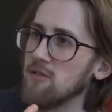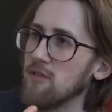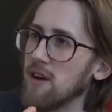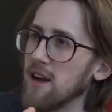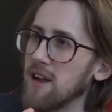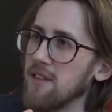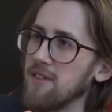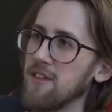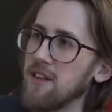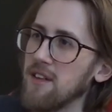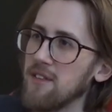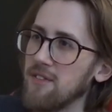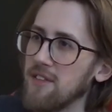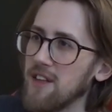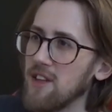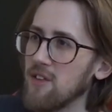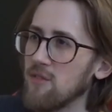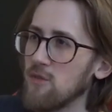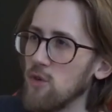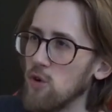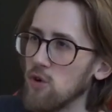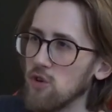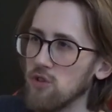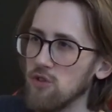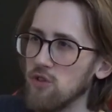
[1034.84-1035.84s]
great.
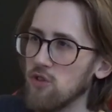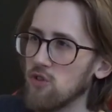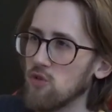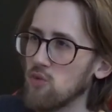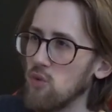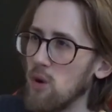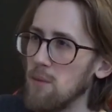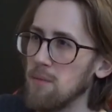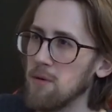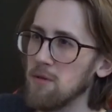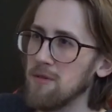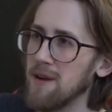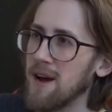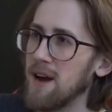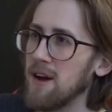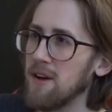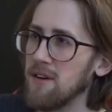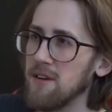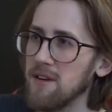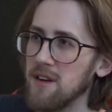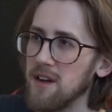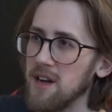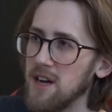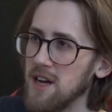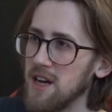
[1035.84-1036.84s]
These four could swap
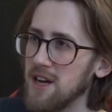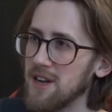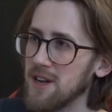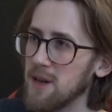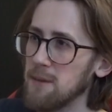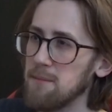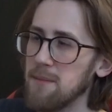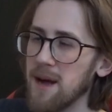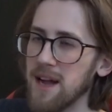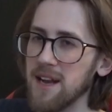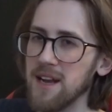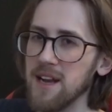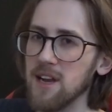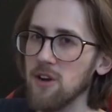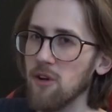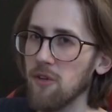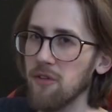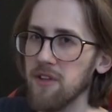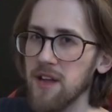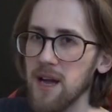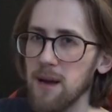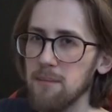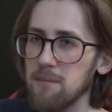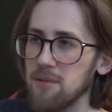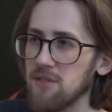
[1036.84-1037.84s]
around depending
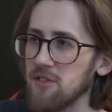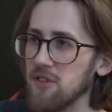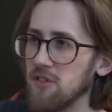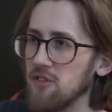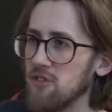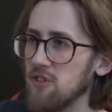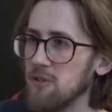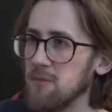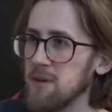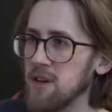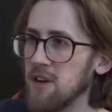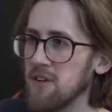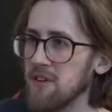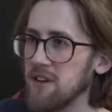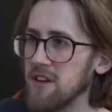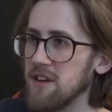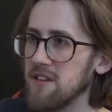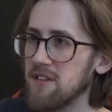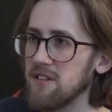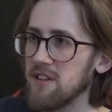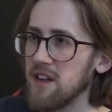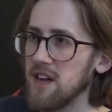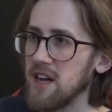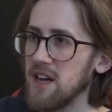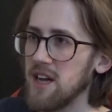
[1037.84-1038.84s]
on the episode, to be
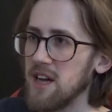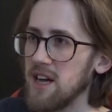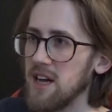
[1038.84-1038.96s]
honest.